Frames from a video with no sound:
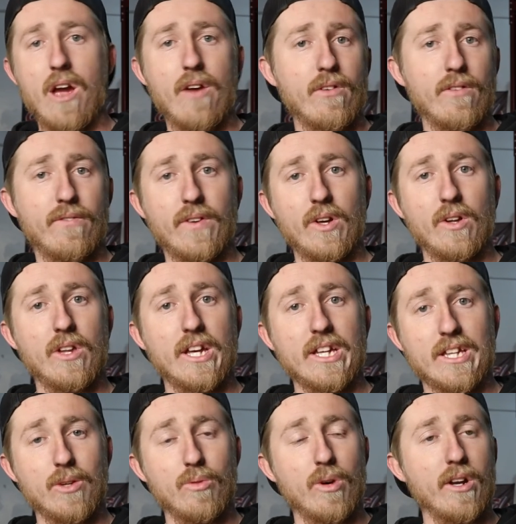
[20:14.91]
ever feel
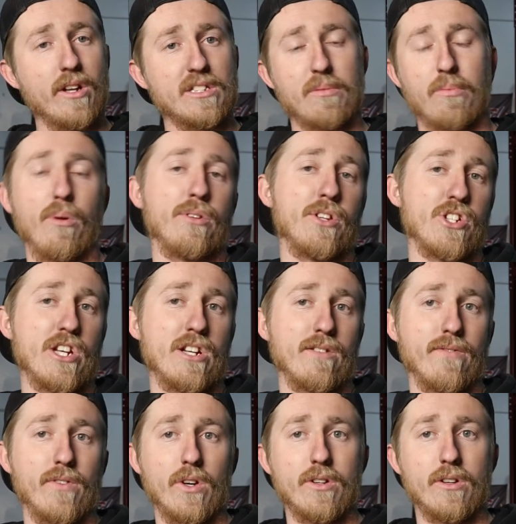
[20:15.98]
like you want to support the channel
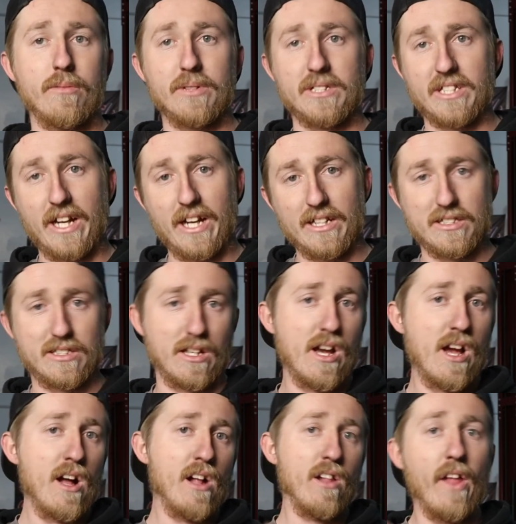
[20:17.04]
further besides
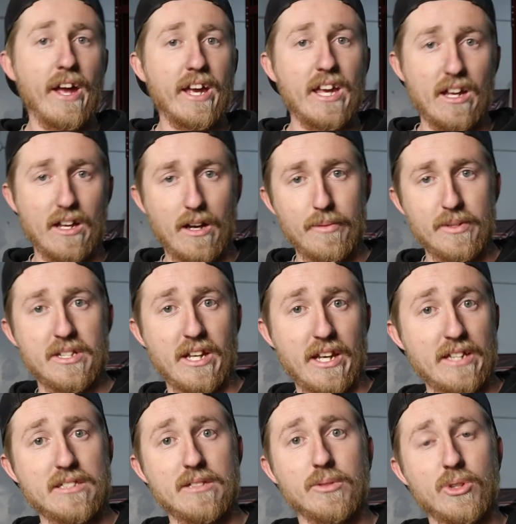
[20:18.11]
liking, commenting,
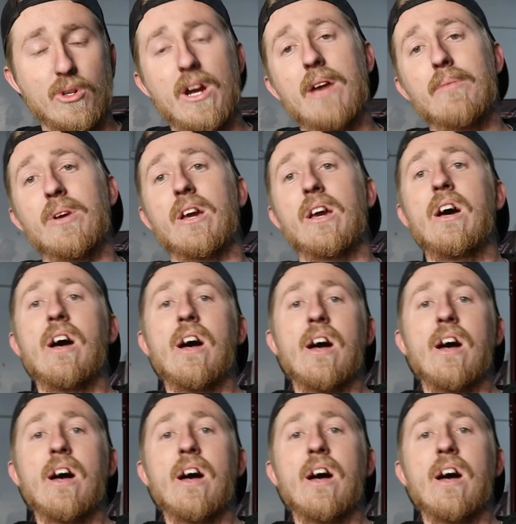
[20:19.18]
and subscribing.